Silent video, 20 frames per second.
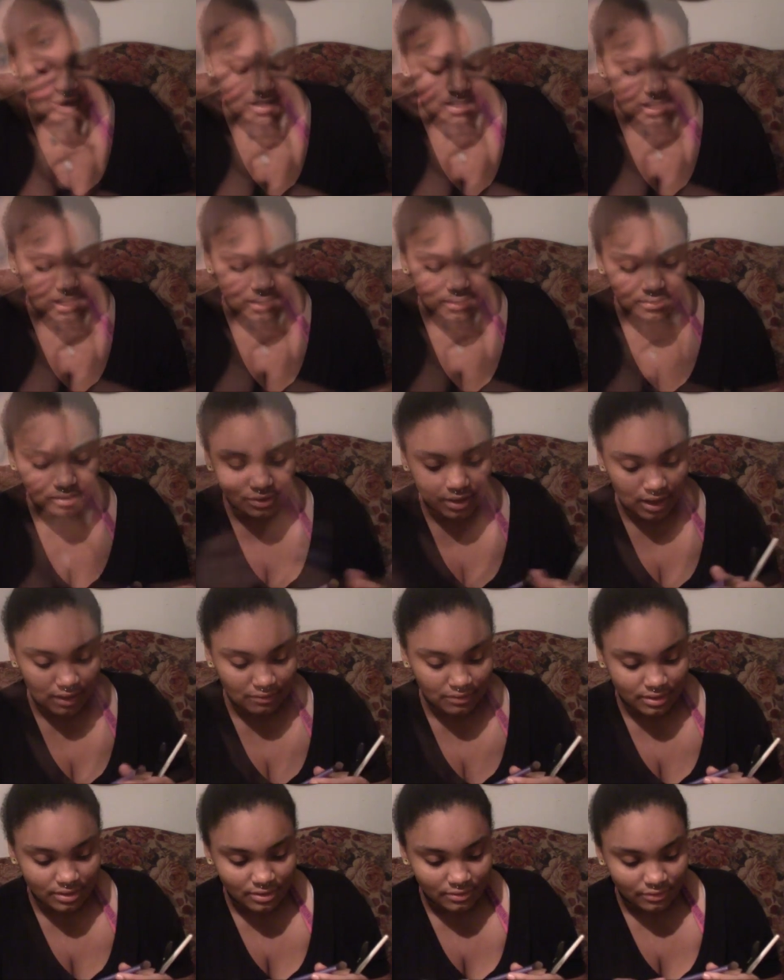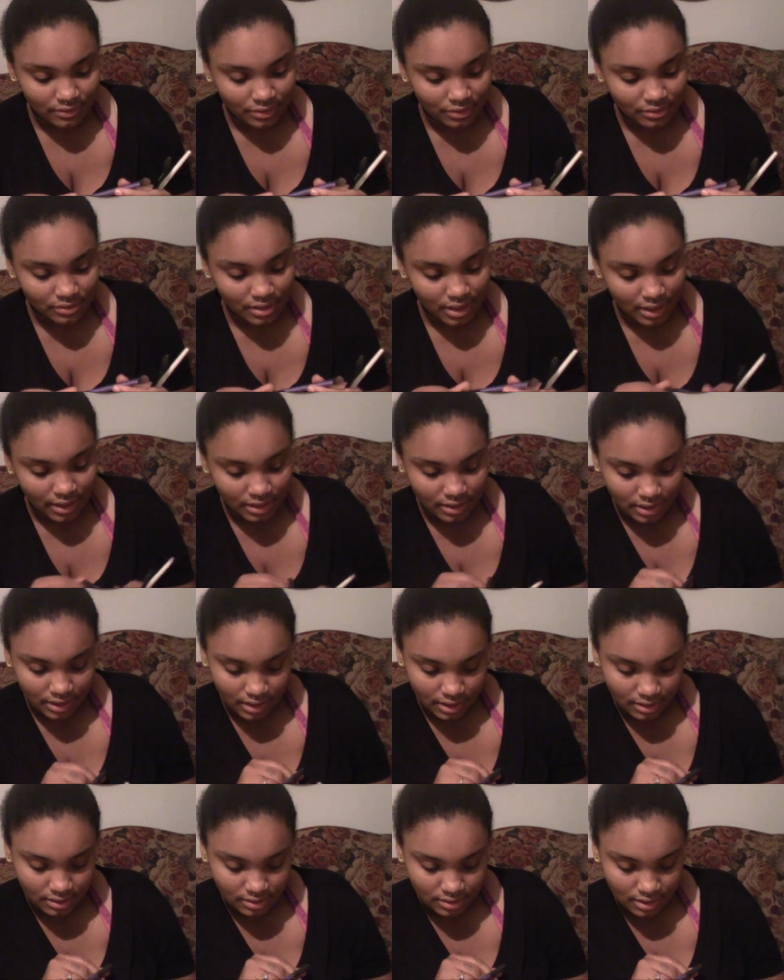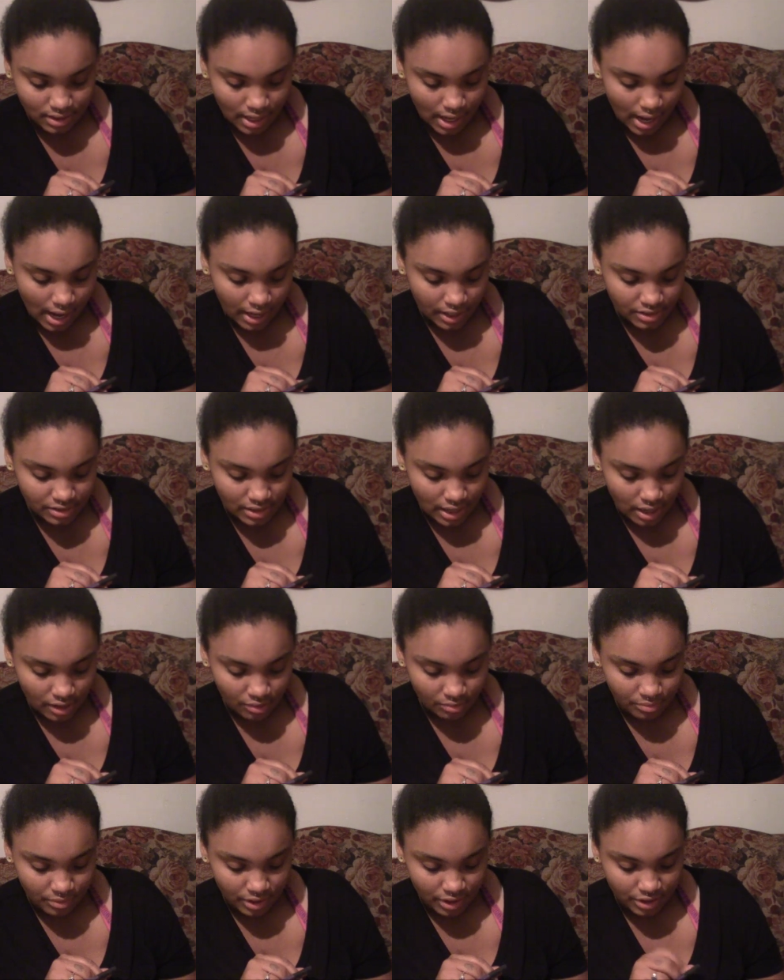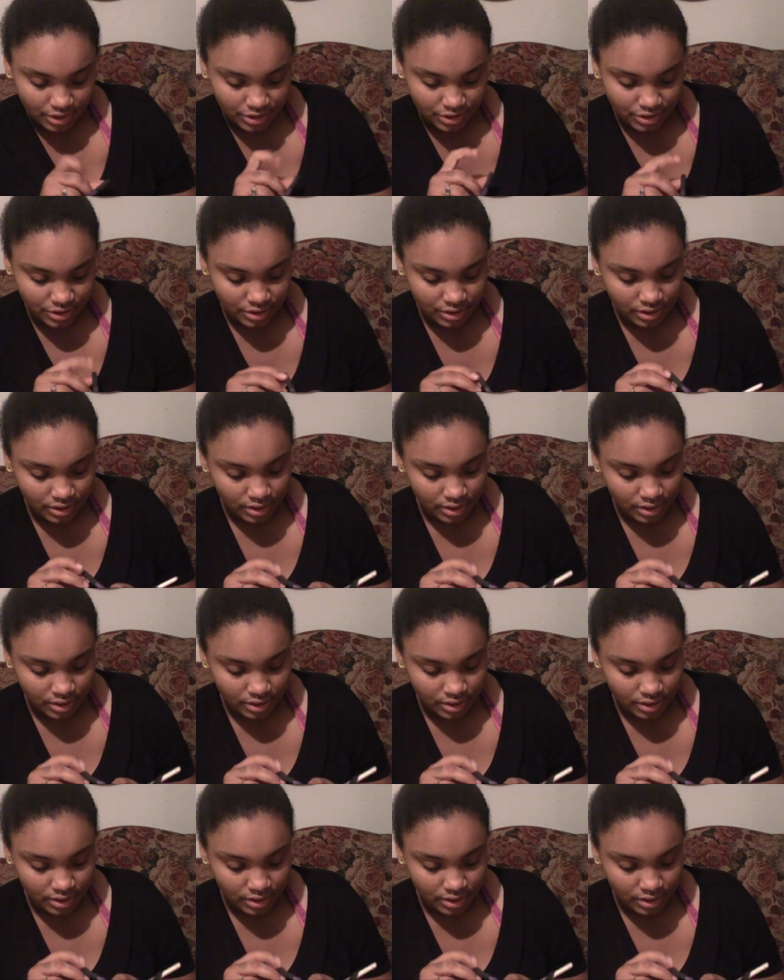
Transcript: then I also have this Real Techniques eyeshadow brush.